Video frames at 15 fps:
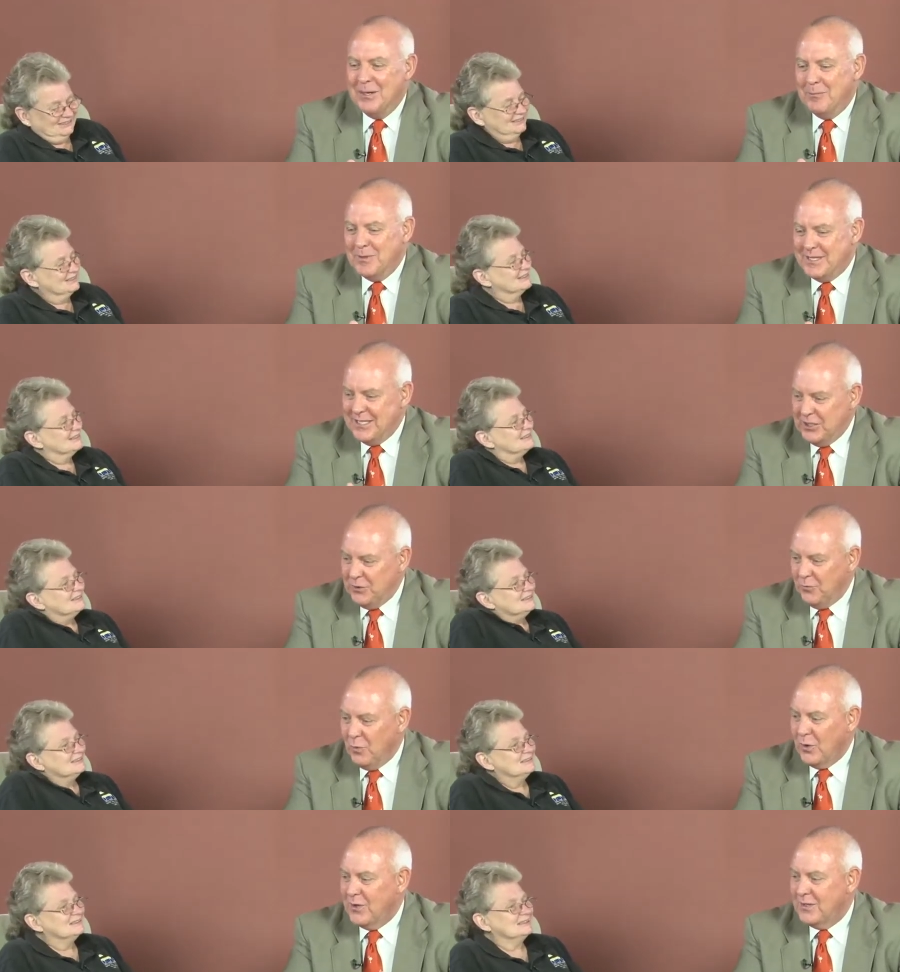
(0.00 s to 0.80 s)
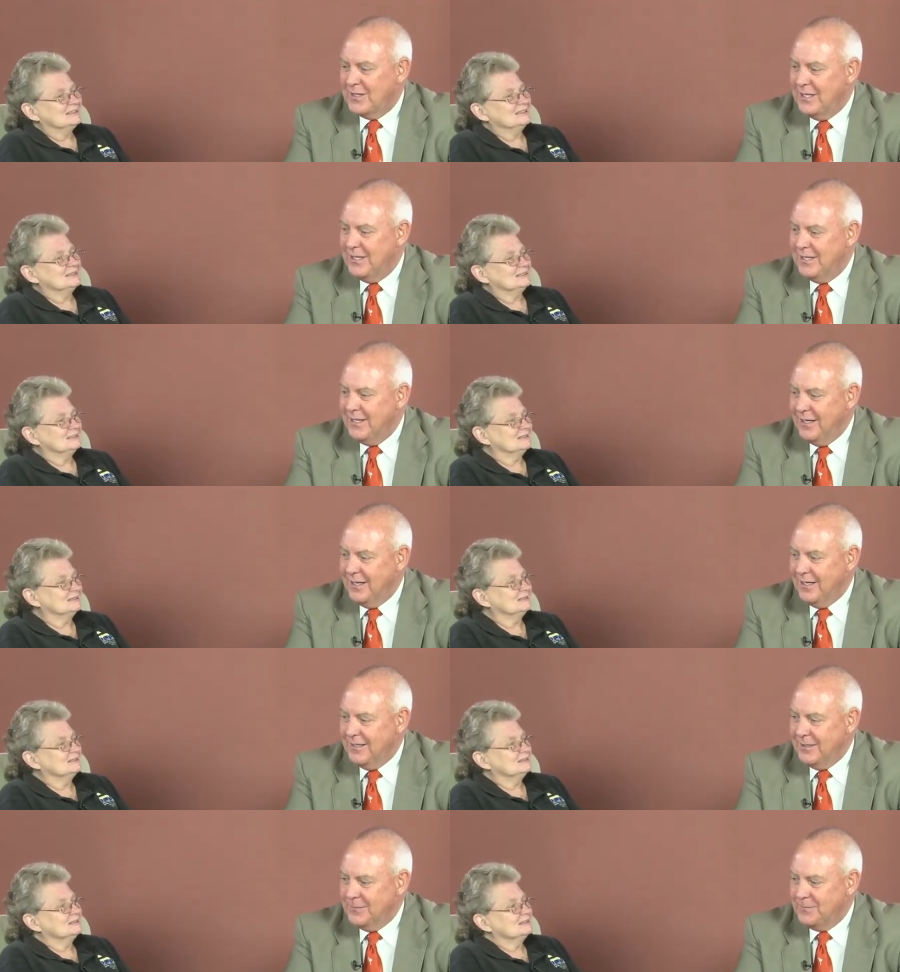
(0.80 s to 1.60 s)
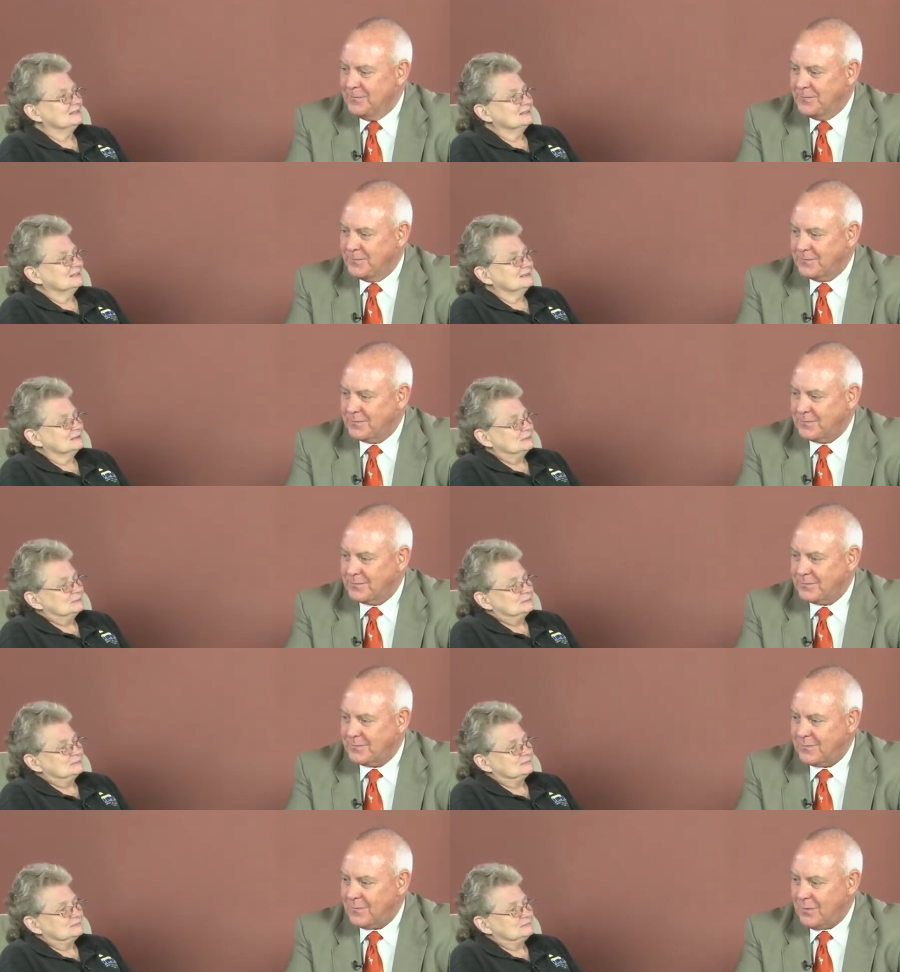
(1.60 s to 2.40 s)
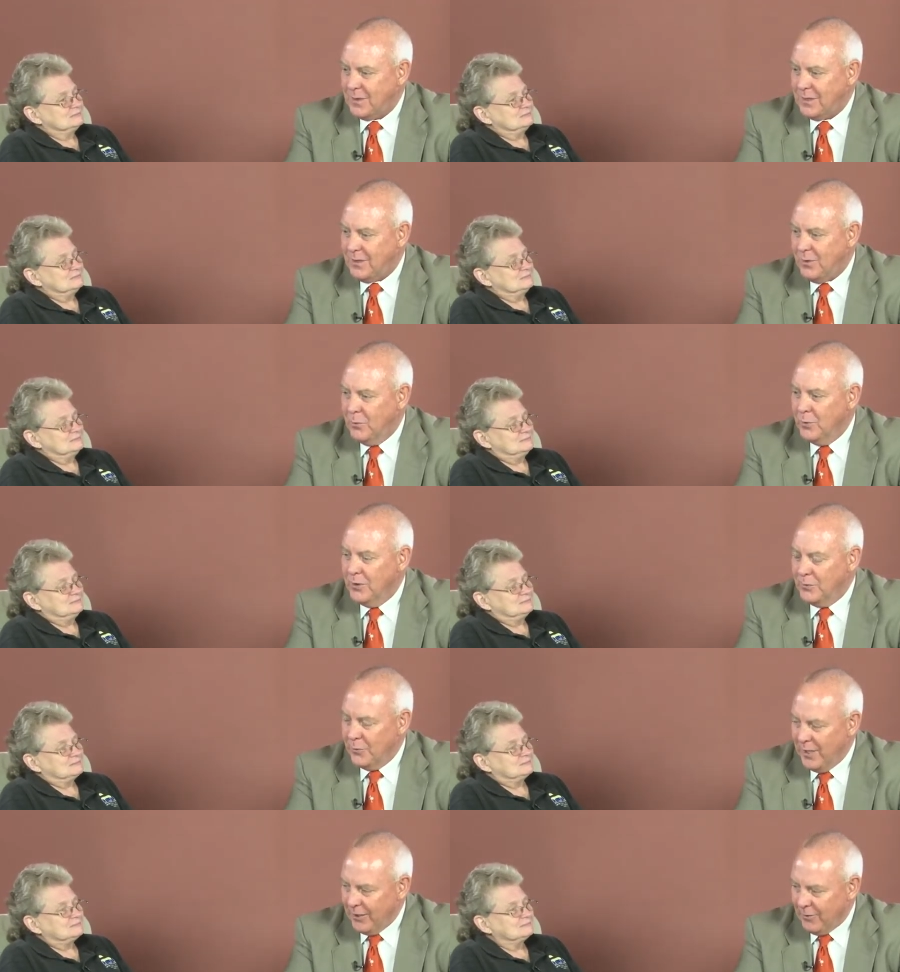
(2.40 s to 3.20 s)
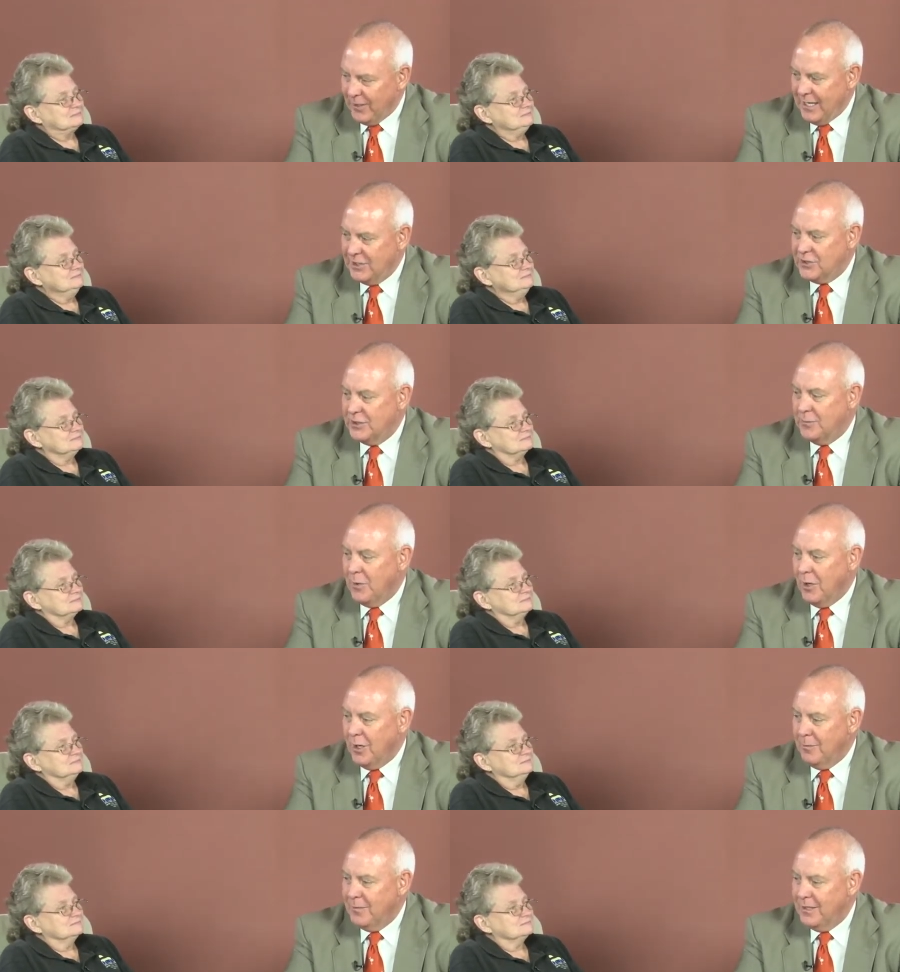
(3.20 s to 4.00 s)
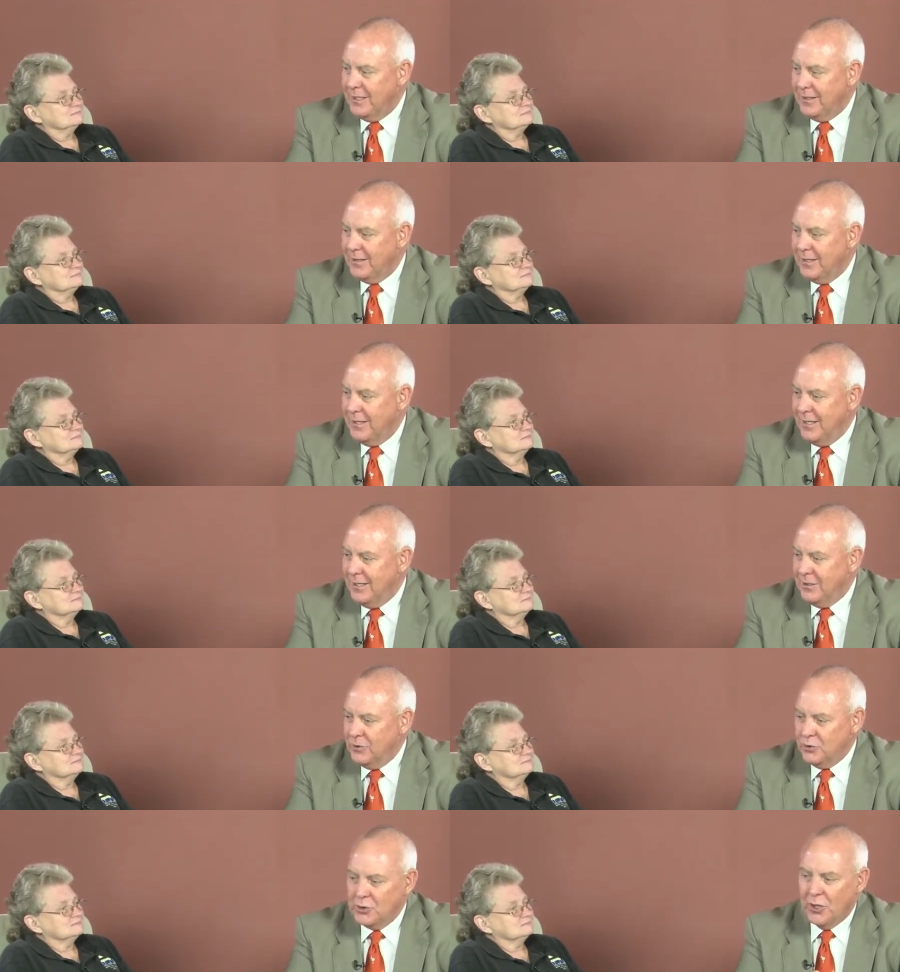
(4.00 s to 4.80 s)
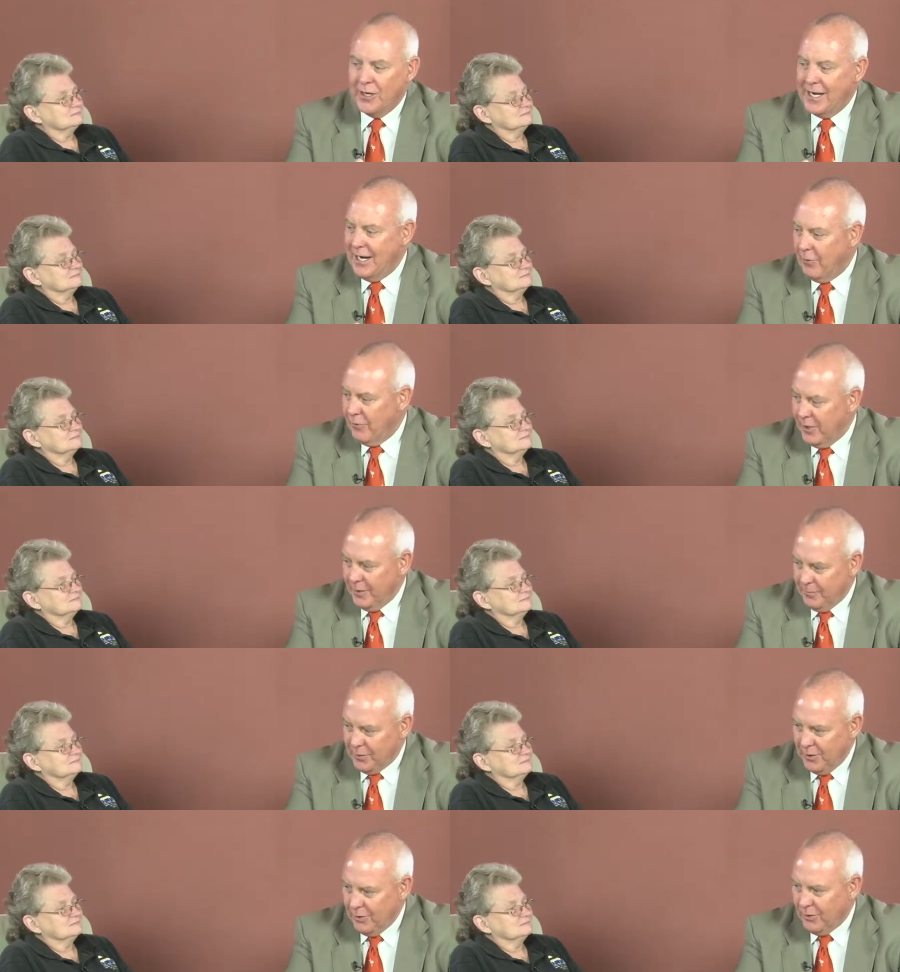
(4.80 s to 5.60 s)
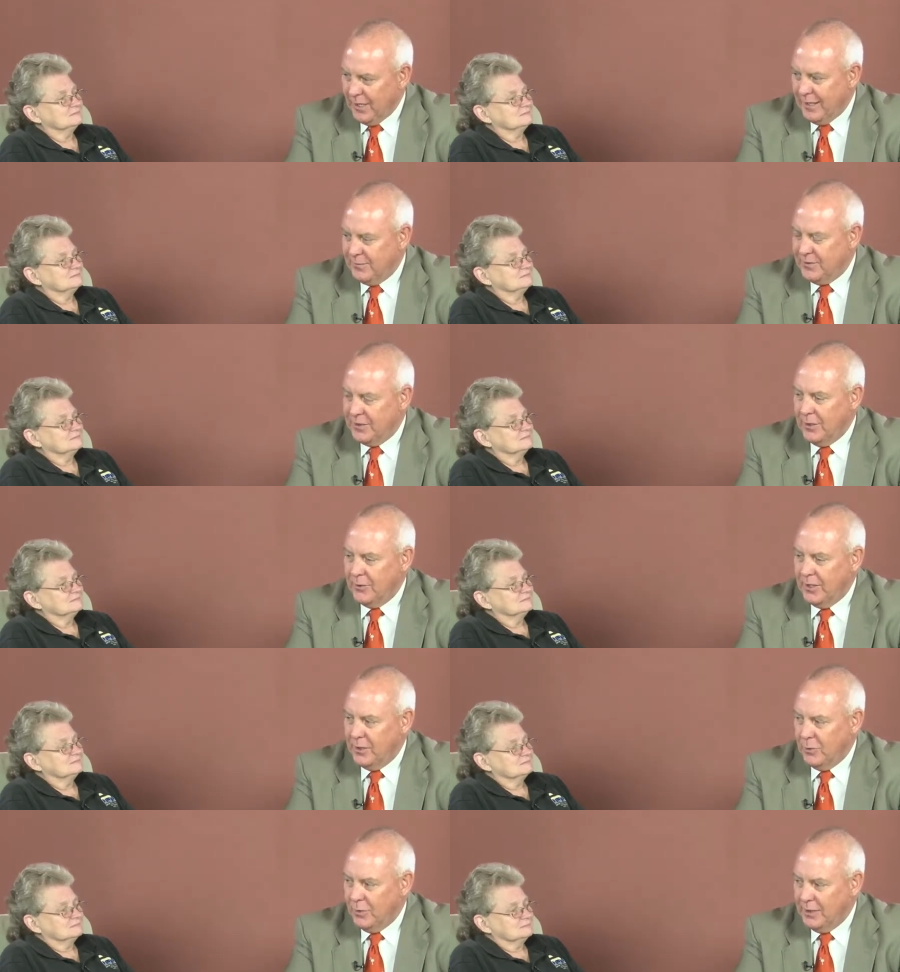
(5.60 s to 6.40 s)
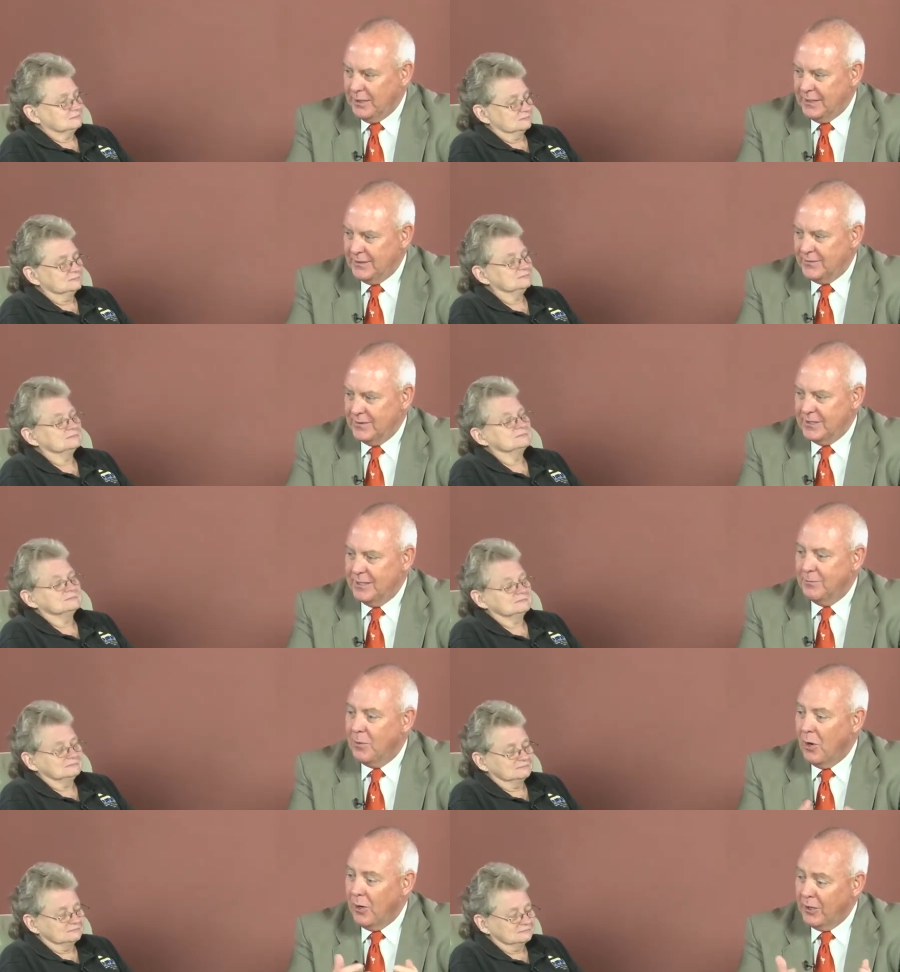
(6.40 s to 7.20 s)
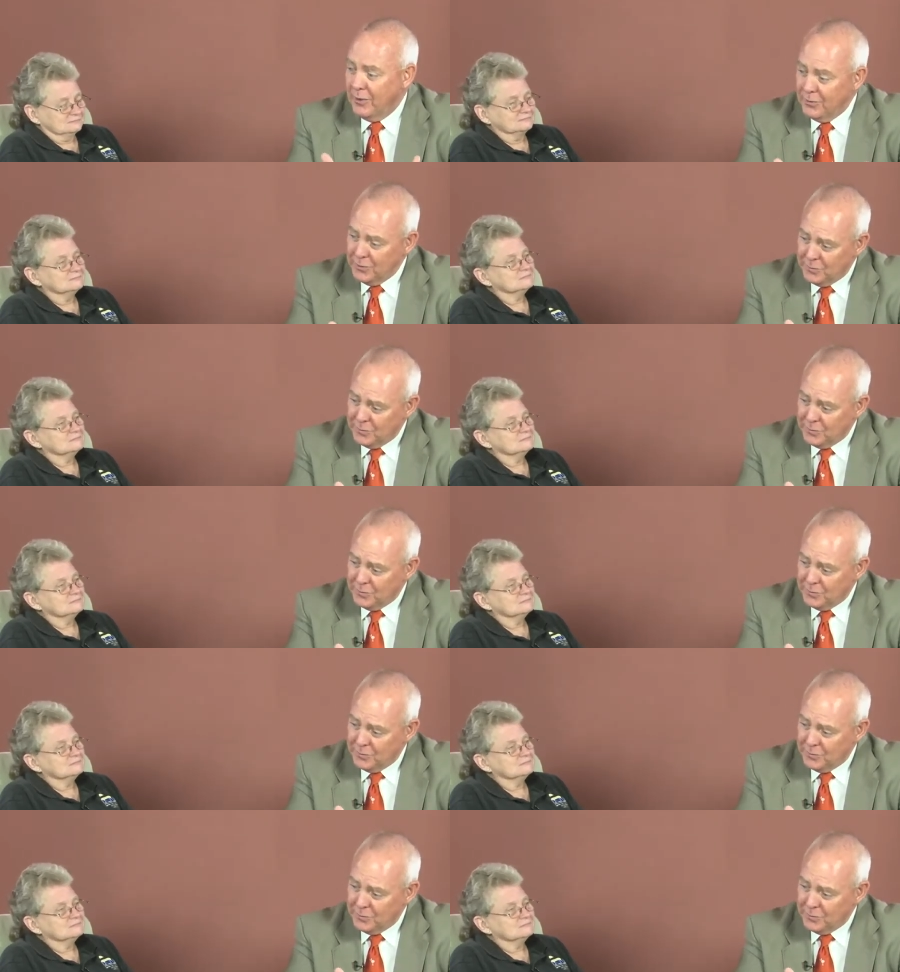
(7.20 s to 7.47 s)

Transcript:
Speaker 1: But then you've worked uh, with the recreation department. You started out running programs at Odell Weeks, and then part of your